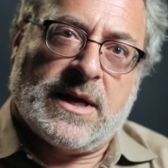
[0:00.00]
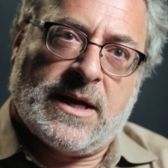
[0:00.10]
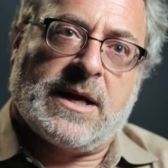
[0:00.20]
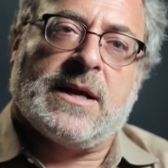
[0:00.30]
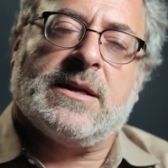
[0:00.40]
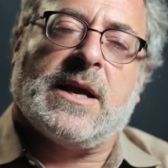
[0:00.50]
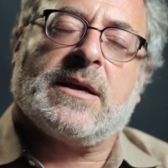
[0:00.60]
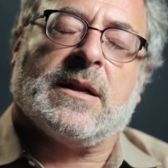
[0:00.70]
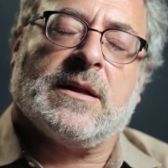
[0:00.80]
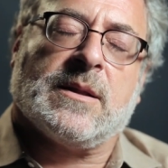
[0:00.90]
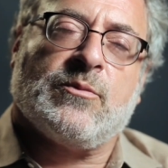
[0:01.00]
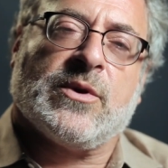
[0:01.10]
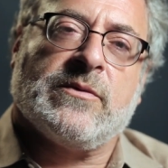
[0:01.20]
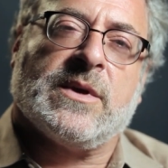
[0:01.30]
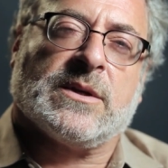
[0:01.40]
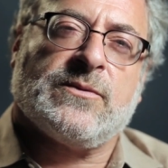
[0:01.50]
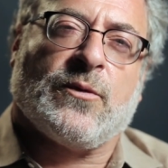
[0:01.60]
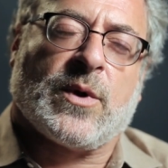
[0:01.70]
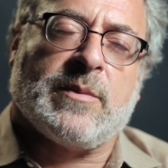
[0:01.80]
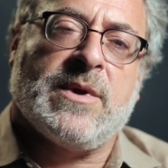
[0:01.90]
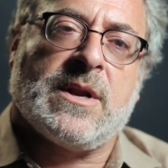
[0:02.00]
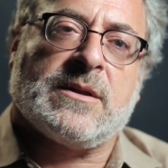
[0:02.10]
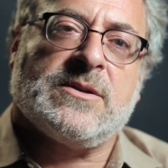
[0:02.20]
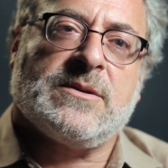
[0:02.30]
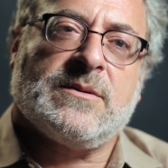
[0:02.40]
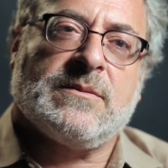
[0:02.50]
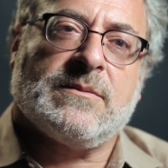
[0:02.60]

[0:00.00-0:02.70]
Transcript: that I had taken in the previous 40 minutes.